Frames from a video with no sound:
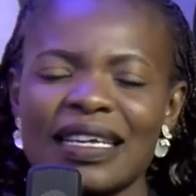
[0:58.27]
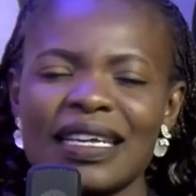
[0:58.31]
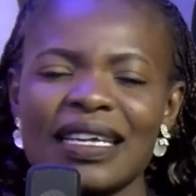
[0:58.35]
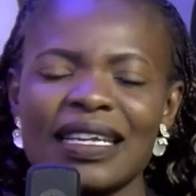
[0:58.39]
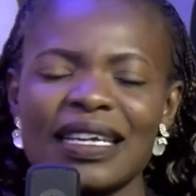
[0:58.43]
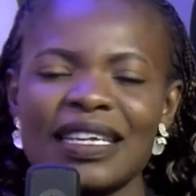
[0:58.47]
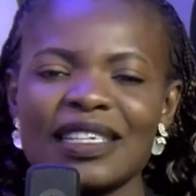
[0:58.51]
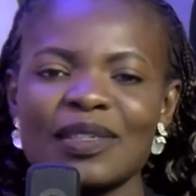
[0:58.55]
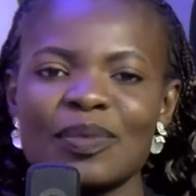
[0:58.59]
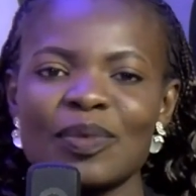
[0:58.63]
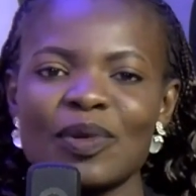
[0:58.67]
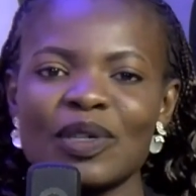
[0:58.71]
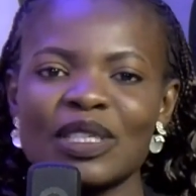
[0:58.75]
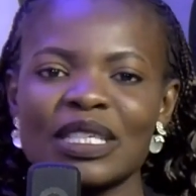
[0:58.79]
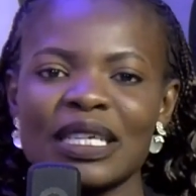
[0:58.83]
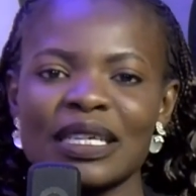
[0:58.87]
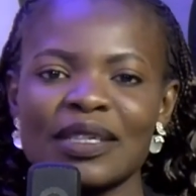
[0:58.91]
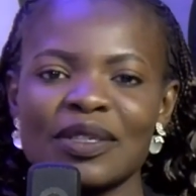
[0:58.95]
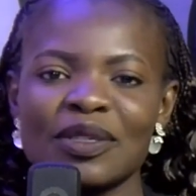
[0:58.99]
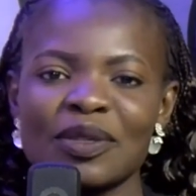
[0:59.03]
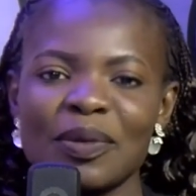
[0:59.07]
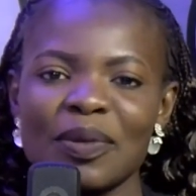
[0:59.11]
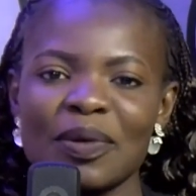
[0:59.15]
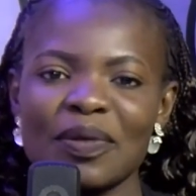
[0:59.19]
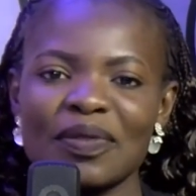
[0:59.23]
In as much
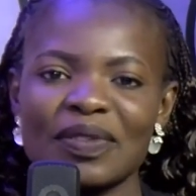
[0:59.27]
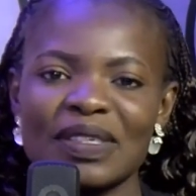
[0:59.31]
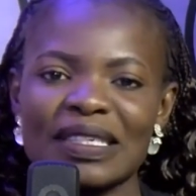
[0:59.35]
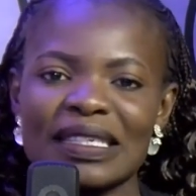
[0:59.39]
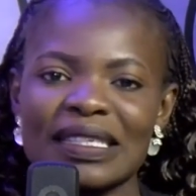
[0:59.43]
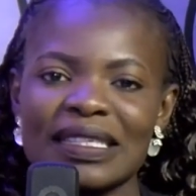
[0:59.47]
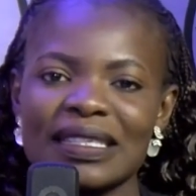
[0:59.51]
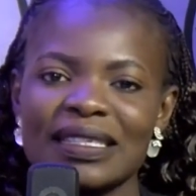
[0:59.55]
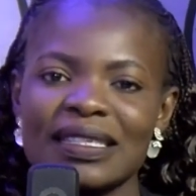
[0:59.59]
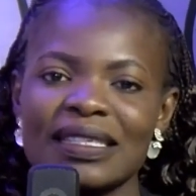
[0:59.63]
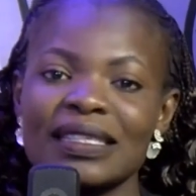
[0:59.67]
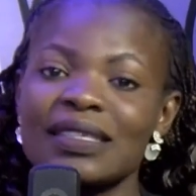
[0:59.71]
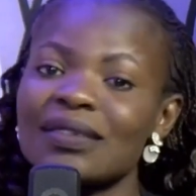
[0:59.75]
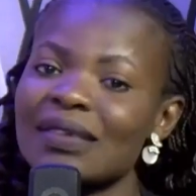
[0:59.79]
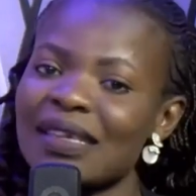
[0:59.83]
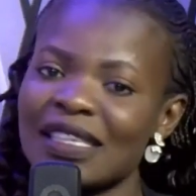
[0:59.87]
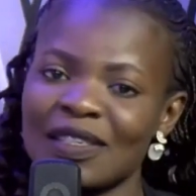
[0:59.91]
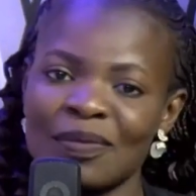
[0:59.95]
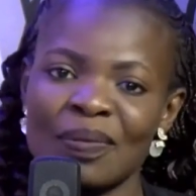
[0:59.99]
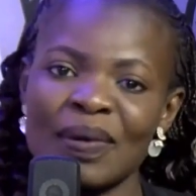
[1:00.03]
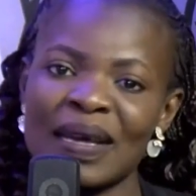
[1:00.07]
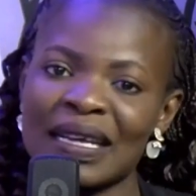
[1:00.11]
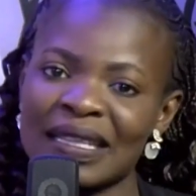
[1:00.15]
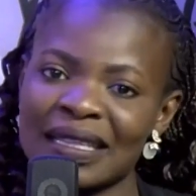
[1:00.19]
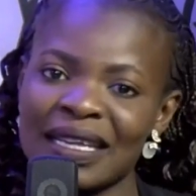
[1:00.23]
as some of this
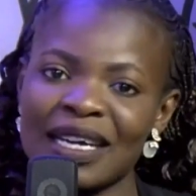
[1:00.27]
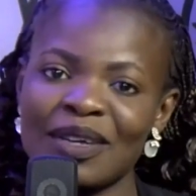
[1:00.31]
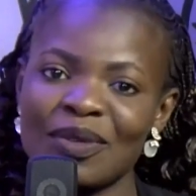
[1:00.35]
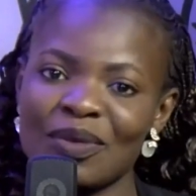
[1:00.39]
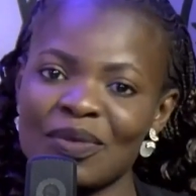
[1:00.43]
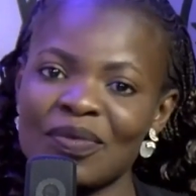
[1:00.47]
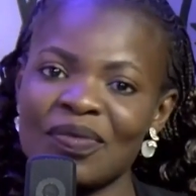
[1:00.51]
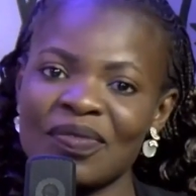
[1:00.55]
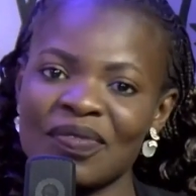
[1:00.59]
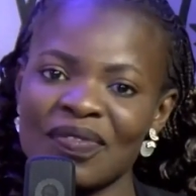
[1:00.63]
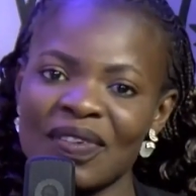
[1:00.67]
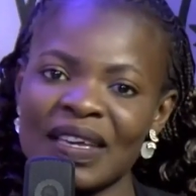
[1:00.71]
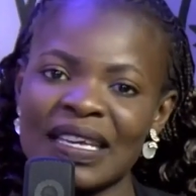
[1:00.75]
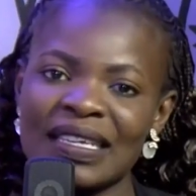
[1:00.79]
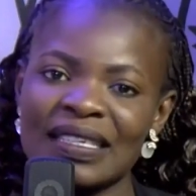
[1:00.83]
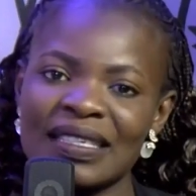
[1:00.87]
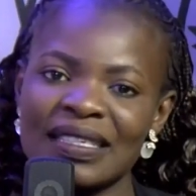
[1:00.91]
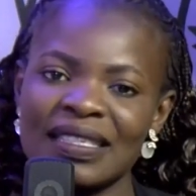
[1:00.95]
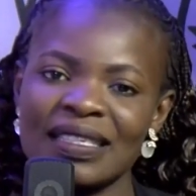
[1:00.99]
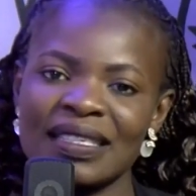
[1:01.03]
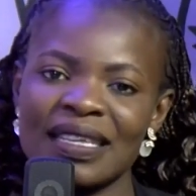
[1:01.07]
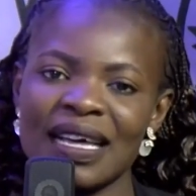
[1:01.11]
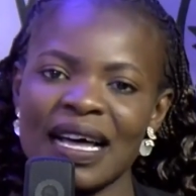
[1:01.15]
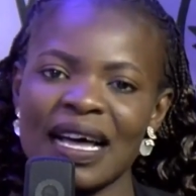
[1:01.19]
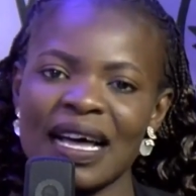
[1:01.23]
disrespect that you face